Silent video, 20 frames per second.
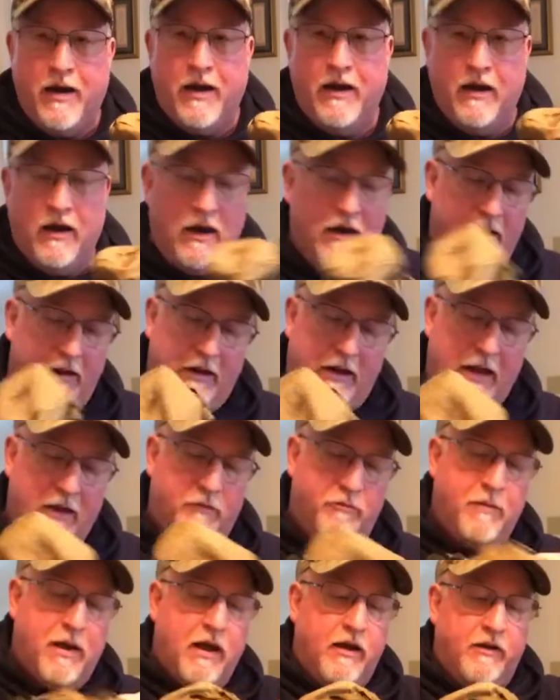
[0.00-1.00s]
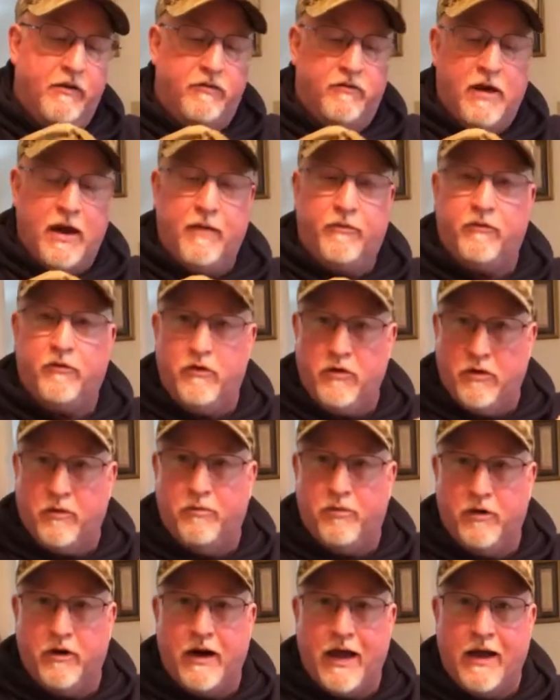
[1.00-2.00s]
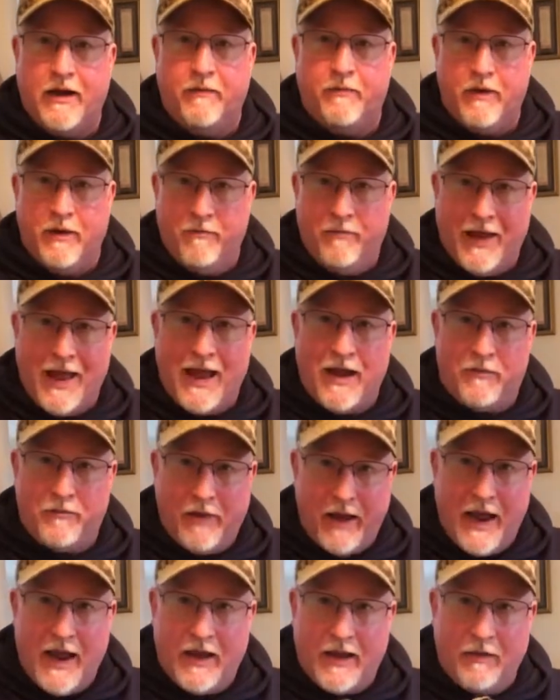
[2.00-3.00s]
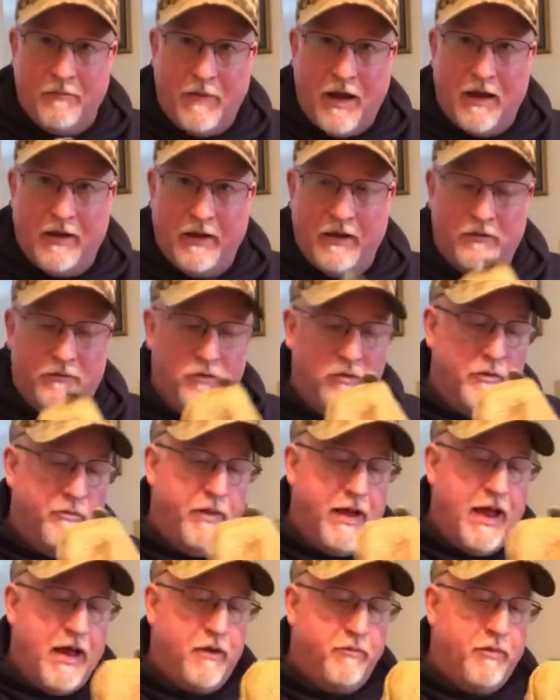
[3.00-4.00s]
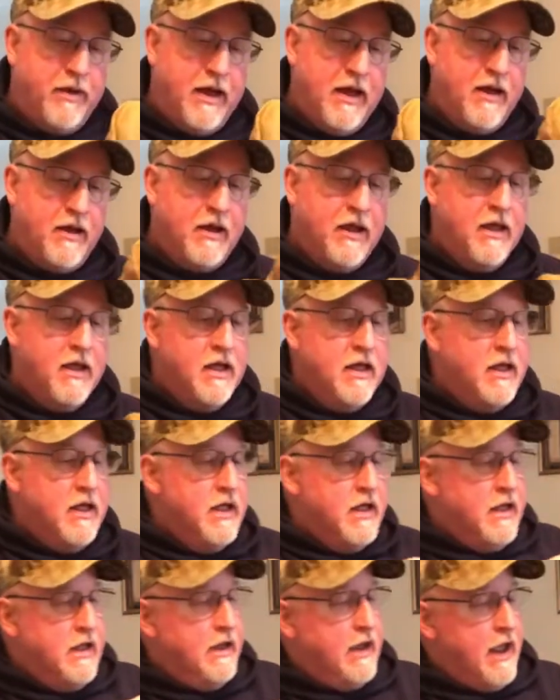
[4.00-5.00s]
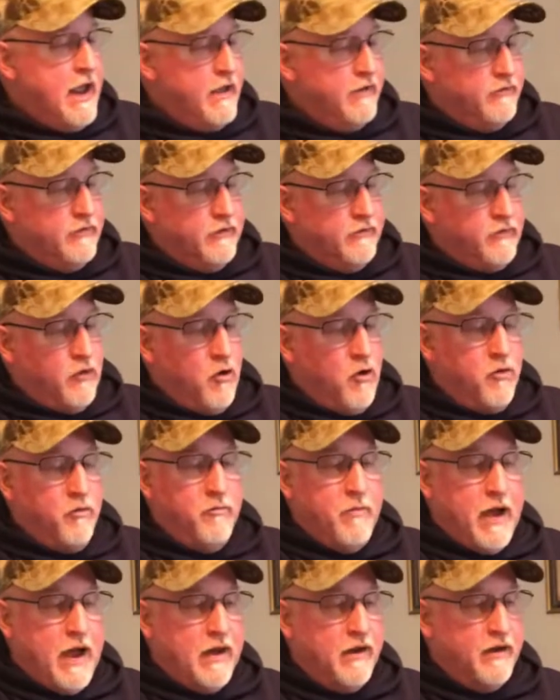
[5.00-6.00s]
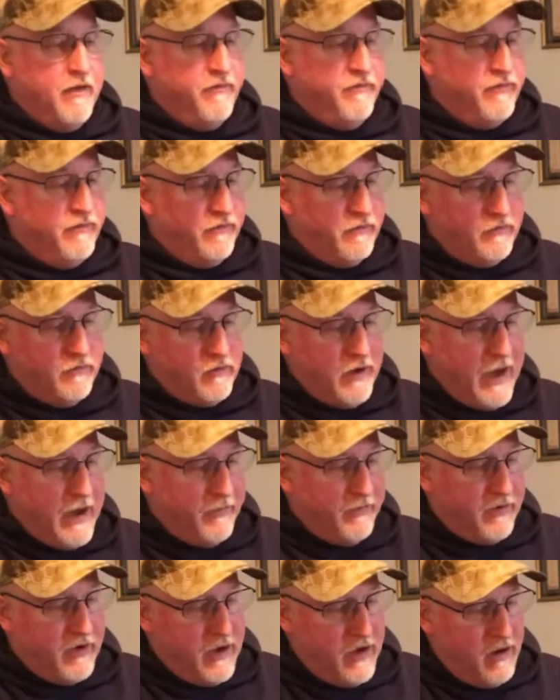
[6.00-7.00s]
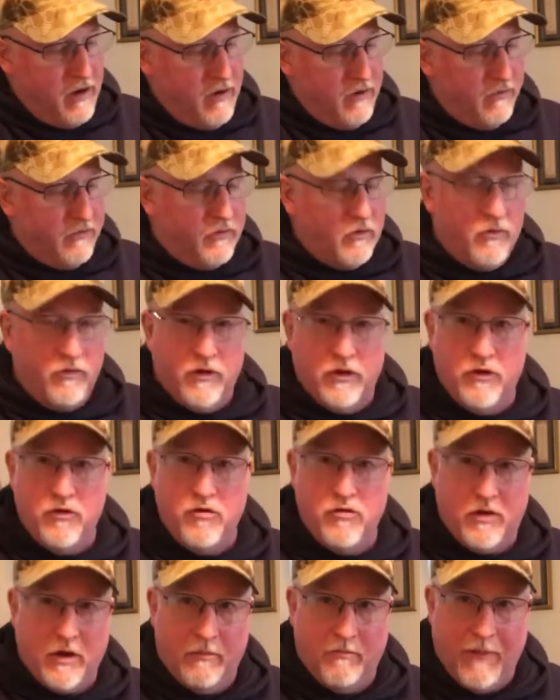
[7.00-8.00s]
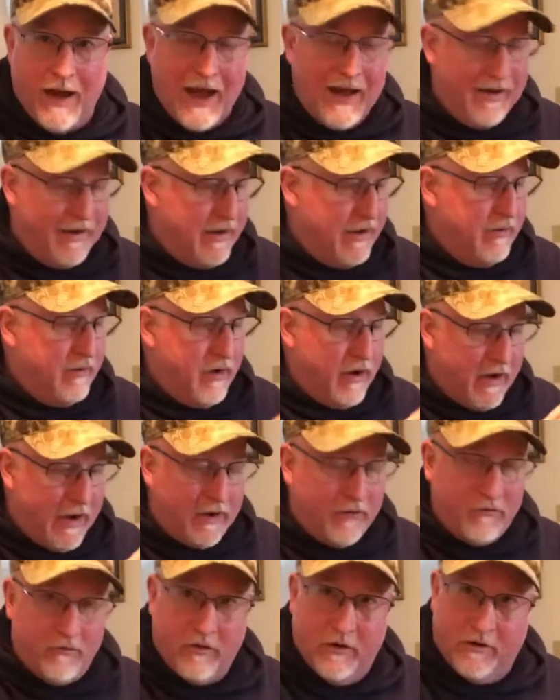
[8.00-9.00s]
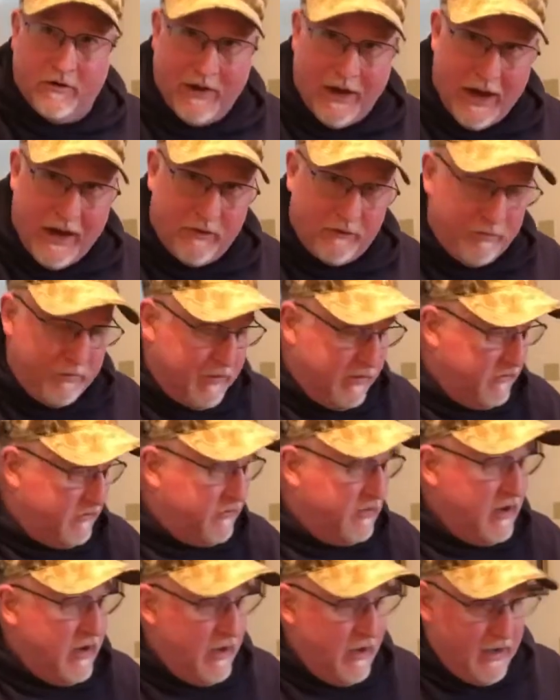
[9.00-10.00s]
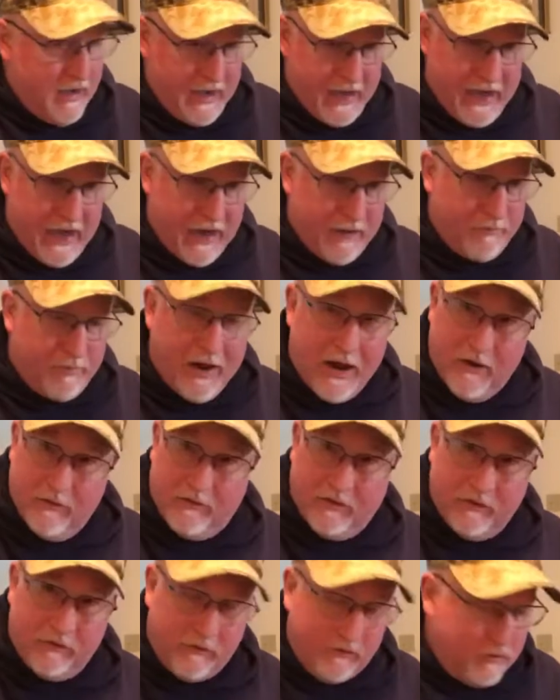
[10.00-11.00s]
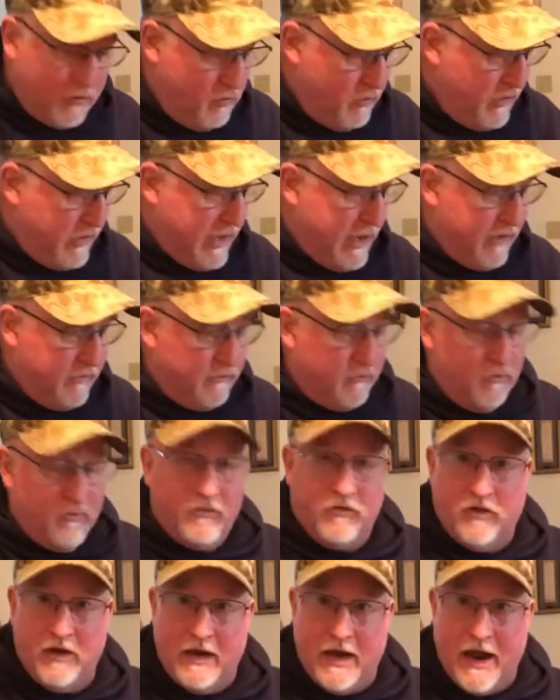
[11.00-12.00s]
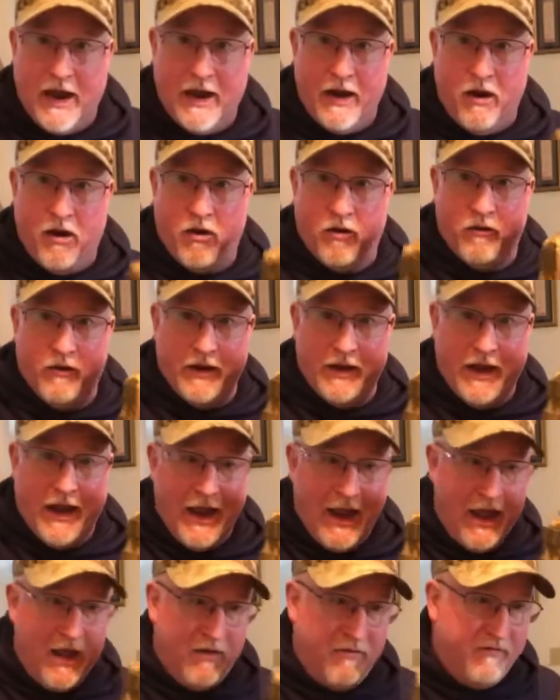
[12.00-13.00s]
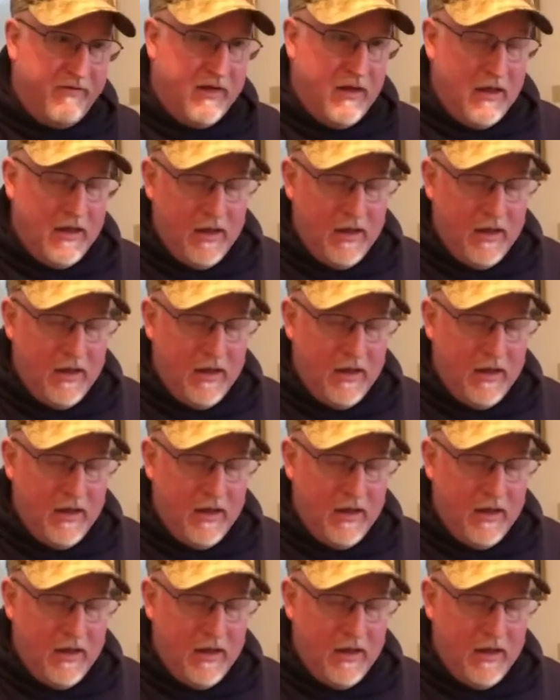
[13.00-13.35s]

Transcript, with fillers: a, uh, it has MOLLE straps so you can put it on a, a backpack and MOLLE it to a backpack. It has its own MOLLE straps here so that you can MOLLE extra attachments and pouches to it. As you see, I already have.